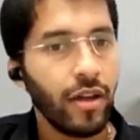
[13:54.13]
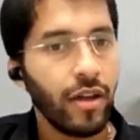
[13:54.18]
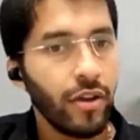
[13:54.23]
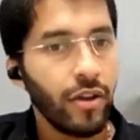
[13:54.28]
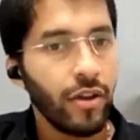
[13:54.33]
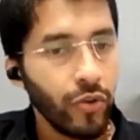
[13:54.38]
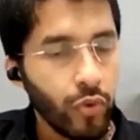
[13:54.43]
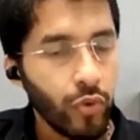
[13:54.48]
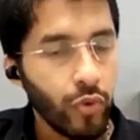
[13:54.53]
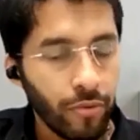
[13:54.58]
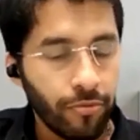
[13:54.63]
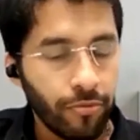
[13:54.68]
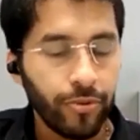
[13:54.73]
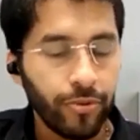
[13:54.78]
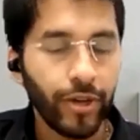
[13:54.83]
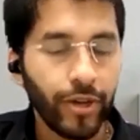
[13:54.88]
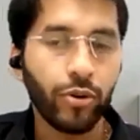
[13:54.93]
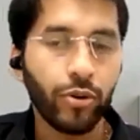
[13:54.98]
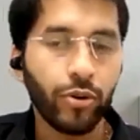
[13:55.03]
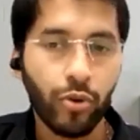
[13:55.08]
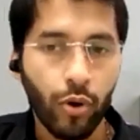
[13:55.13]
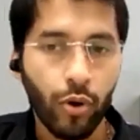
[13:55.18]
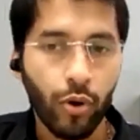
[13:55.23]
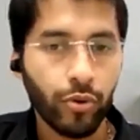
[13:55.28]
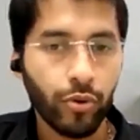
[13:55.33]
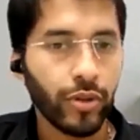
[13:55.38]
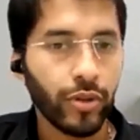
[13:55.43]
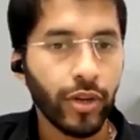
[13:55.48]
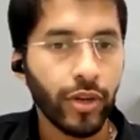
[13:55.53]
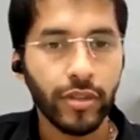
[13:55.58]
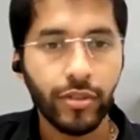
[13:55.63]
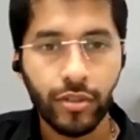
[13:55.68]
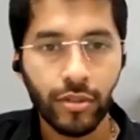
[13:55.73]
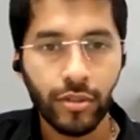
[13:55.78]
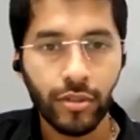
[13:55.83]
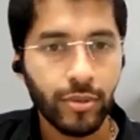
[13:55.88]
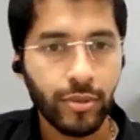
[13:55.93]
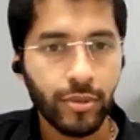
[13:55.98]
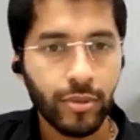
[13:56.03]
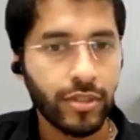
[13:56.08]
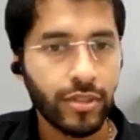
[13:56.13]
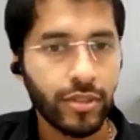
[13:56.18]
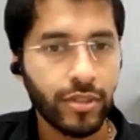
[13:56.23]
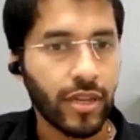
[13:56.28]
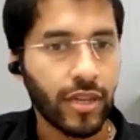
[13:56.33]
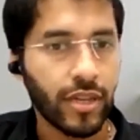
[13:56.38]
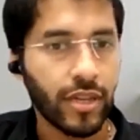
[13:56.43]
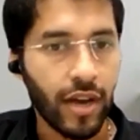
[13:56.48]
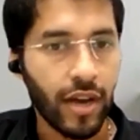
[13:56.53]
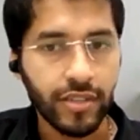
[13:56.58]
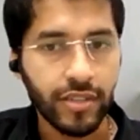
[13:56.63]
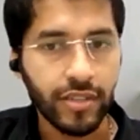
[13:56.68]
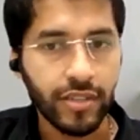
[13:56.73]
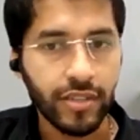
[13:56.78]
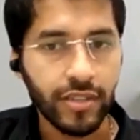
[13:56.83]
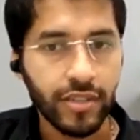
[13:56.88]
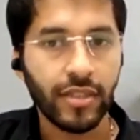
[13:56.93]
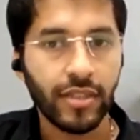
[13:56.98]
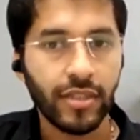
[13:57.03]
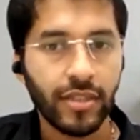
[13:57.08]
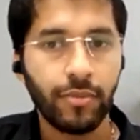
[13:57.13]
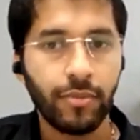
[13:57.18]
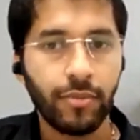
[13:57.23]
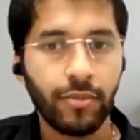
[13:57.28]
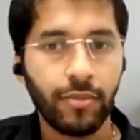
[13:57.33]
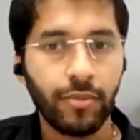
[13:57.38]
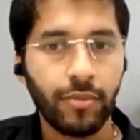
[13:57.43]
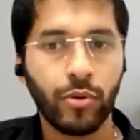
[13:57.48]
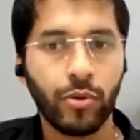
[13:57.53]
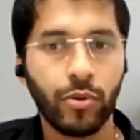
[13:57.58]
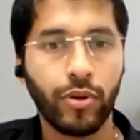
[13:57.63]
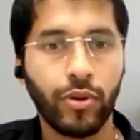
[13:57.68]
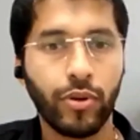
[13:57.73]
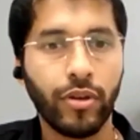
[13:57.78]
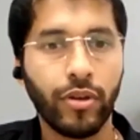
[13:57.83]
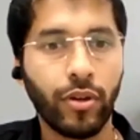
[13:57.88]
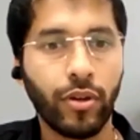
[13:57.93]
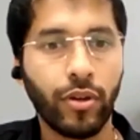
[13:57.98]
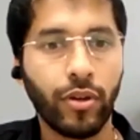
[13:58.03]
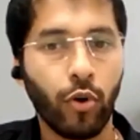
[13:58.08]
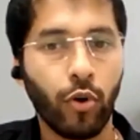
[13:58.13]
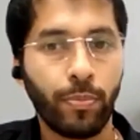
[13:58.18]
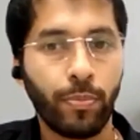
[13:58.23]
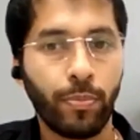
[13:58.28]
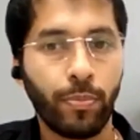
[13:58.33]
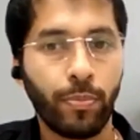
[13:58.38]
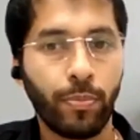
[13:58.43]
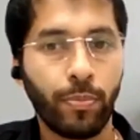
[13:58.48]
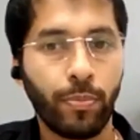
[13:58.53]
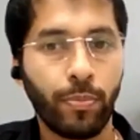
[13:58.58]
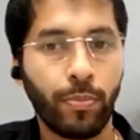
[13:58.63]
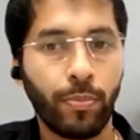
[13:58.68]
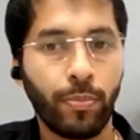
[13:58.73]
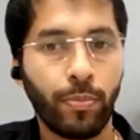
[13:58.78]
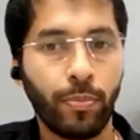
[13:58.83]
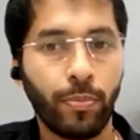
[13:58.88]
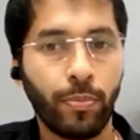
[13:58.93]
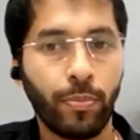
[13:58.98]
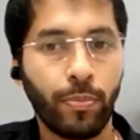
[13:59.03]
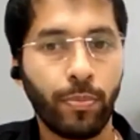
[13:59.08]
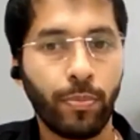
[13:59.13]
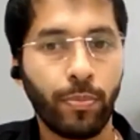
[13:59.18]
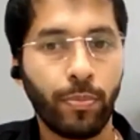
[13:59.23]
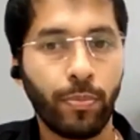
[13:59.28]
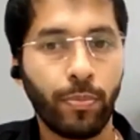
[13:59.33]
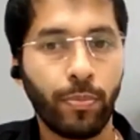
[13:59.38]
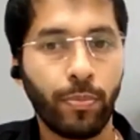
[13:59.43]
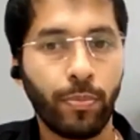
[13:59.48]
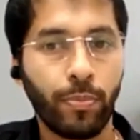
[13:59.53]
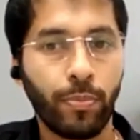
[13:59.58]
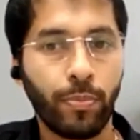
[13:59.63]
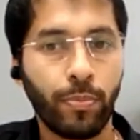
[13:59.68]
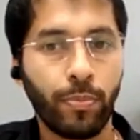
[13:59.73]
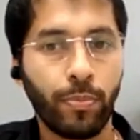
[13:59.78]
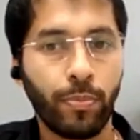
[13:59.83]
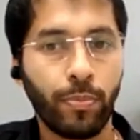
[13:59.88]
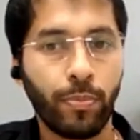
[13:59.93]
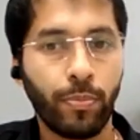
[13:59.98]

you are free to talk to the customers, ask them to incorporate these particular changes,